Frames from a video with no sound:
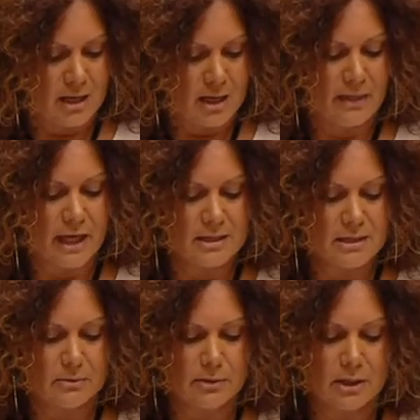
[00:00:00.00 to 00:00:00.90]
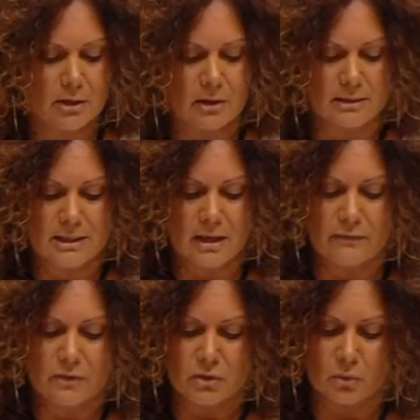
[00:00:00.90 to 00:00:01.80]
and that is to bring God's
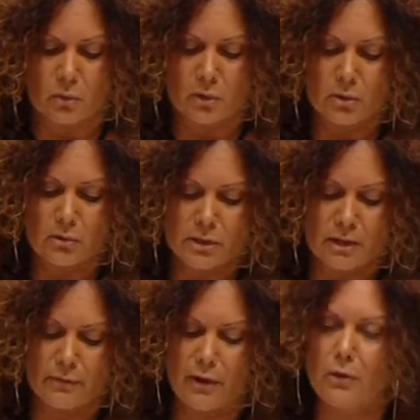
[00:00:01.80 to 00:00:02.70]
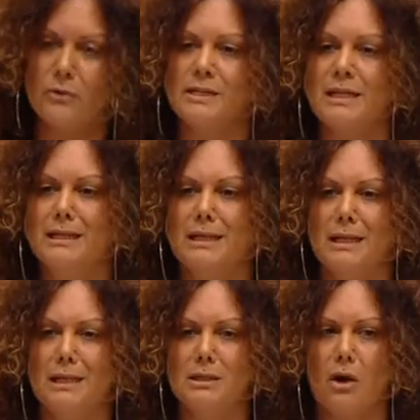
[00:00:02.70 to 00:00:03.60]
love to the world and those in need